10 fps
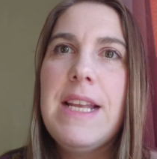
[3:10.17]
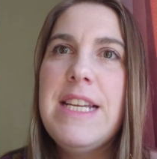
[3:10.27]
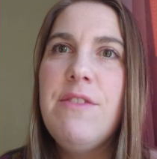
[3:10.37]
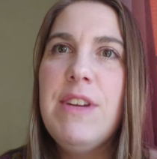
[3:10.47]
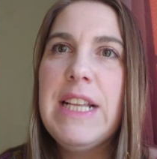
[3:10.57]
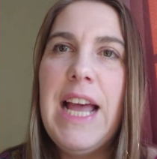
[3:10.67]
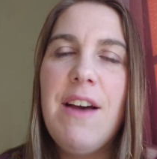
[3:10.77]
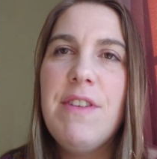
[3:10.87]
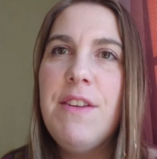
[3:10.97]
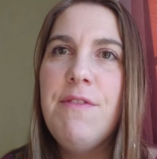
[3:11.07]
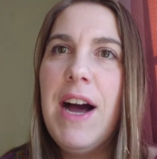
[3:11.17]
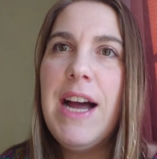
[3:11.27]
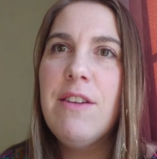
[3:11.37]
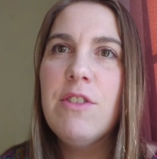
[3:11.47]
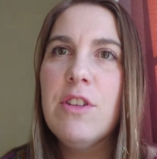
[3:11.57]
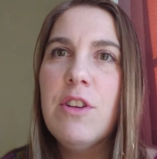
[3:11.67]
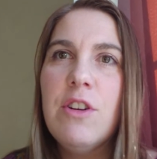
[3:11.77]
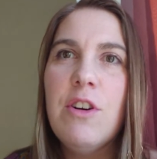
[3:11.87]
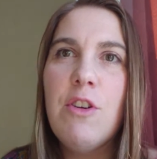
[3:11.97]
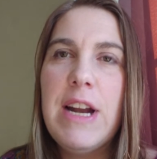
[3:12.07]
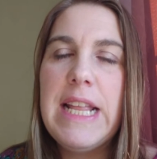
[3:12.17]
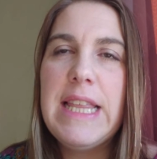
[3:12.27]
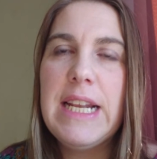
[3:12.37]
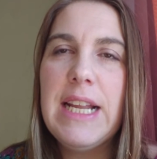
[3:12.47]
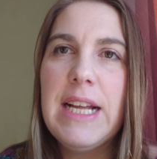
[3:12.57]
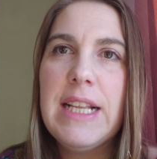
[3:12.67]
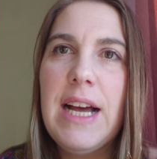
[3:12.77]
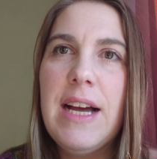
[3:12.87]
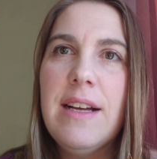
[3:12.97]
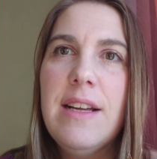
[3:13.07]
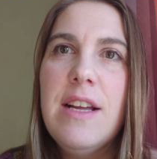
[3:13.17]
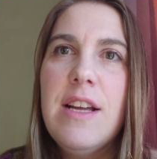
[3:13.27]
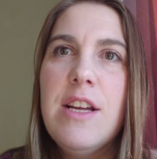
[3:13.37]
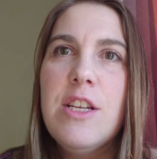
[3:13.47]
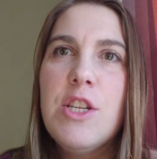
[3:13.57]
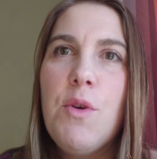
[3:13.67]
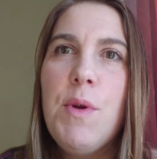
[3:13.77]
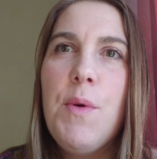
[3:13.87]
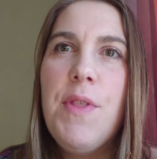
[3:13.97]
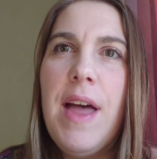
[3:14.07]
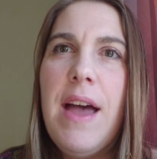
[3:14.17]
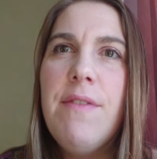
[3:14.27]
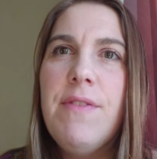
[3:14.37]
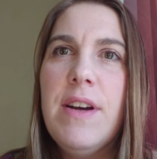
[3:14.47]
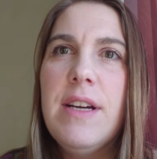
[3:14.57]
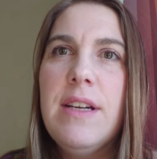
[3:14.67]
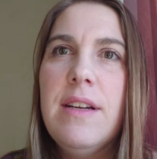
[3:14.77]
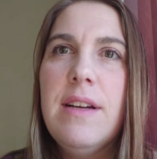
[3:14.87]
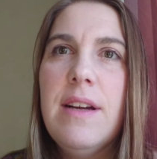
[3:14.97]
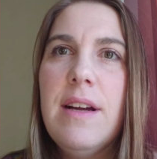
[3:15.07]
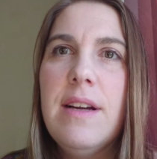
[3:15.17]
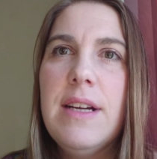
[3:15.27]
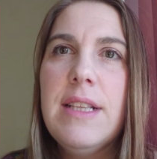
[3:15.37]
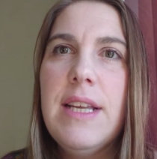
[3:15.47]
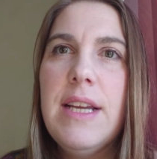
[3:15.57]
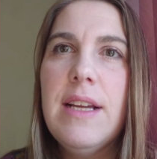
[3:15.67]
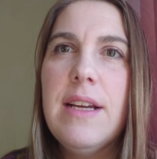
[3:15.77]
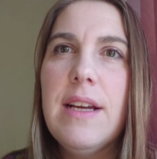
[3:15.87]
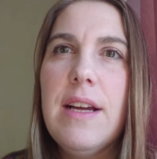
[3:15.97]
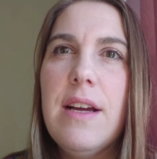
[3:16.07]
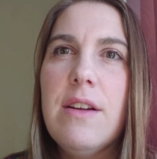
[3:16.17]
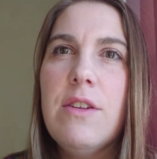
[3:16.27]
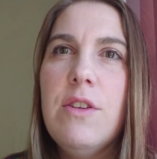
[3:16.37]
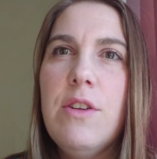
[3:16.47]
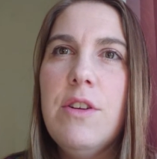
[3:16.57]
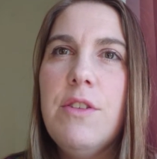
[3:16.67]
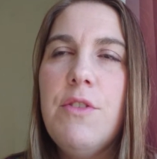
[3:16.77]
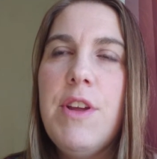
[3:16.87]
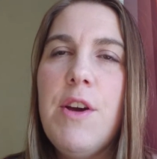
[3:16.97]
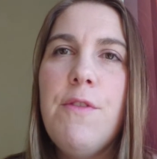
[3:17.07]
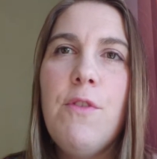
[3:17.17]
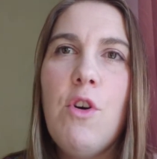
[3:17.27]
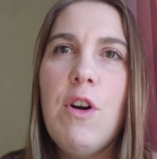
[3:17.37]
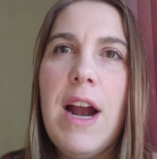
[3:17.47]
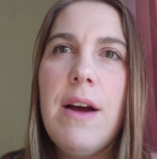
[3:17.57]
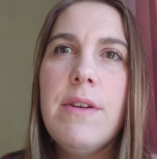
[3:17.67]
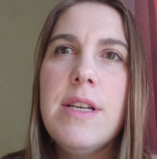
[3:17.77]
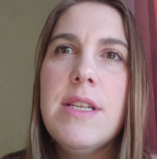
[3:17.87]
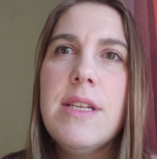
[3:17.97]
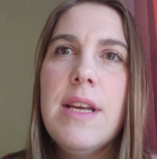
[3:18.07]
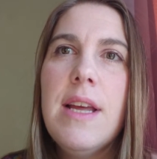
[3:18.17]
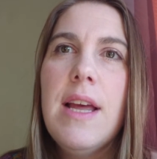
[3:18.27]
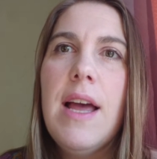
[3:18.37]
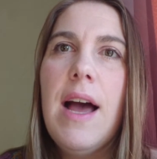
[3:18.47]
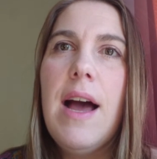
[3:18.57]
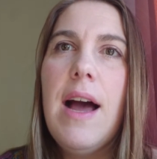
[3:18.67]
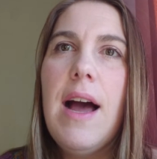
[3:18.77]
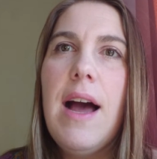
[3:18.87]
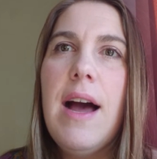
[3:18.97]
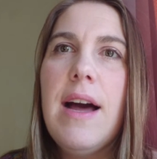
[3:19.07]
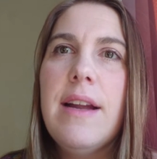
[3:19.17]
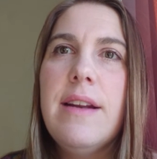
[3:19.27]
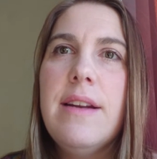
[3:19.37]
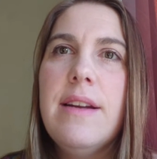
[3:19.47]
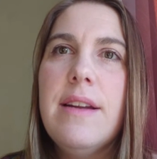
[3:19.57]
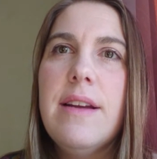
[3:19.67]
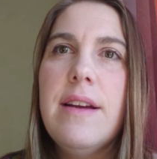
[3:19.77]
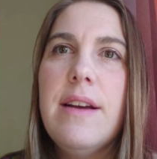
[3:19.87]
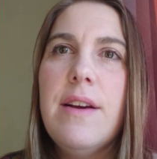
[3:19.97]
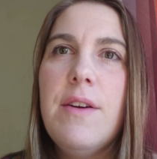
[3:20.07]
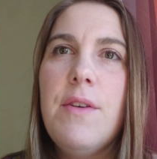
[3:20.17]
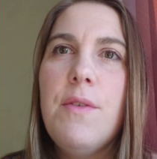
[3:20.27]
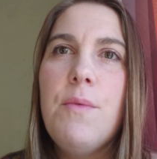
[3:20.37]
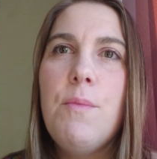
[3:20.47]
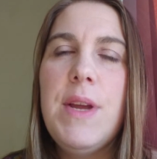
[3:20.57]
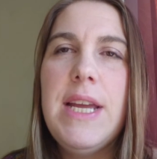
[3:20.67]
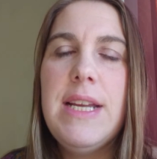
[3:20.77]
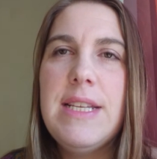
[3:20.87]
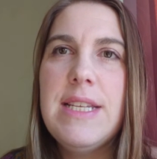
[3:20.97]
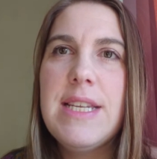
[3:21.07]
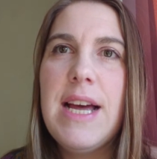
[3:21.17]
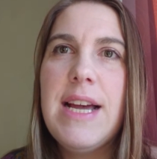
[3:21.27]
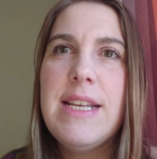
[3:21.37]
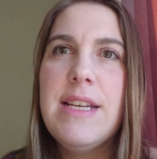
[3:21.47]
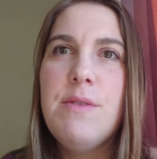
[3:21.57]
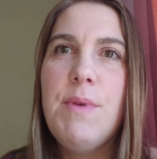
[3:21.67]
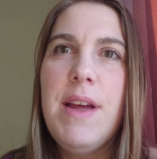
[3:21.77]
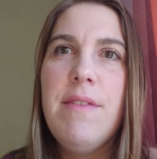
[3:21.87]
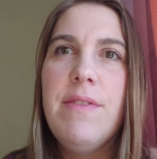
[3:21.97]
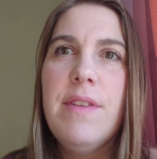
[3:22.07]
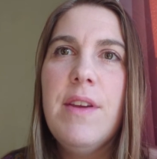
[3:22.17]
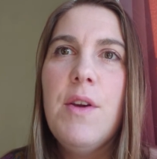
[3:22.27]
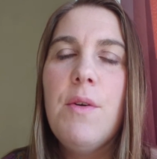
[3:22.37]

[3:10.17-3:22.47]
didn't really have any viral or anything like that. So we were there for, I think, a good 3 or 4 hours, and we decided with